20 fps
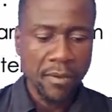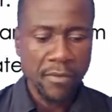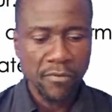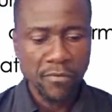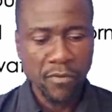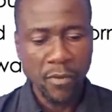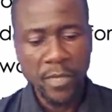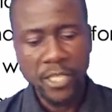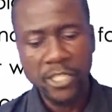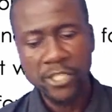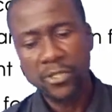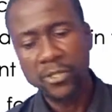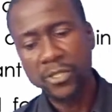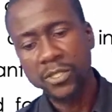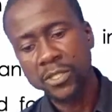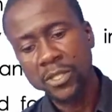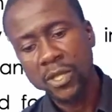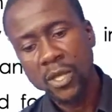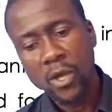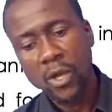
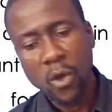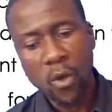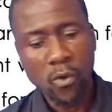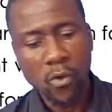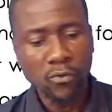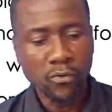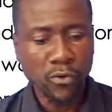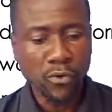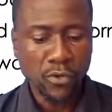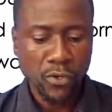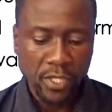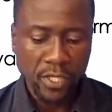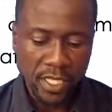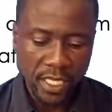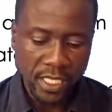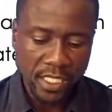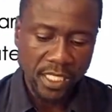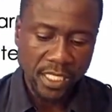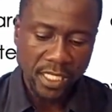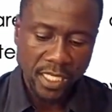formation of
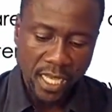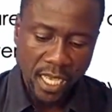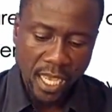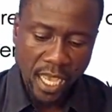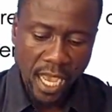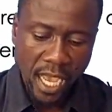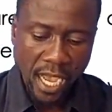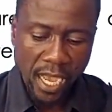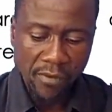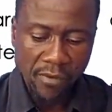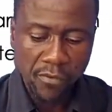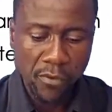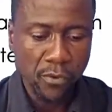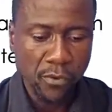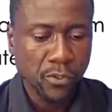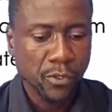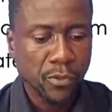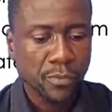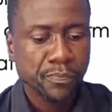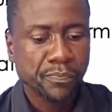this food.